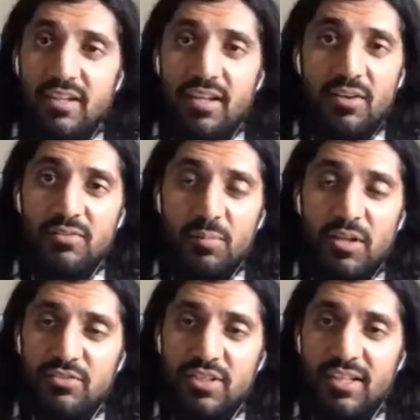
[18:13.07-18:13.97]
out.
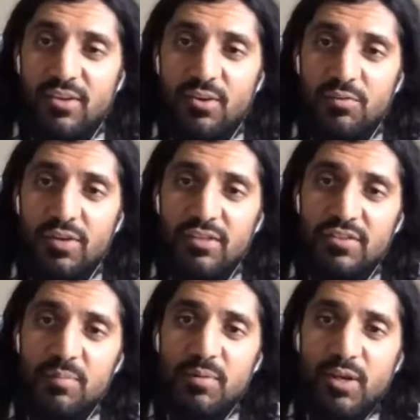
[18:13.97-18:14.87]
I'll check out all the Fast
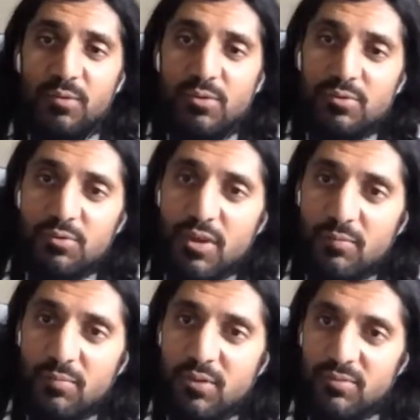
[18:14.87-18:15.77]
API resources you have,
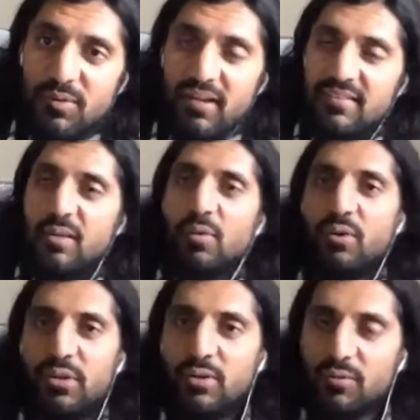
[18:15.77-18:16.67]
because I think I'm all
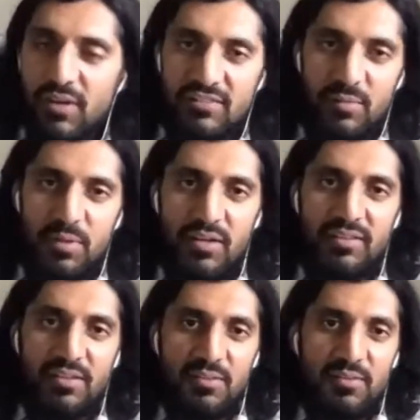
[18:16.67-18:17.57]
in on Fast API now.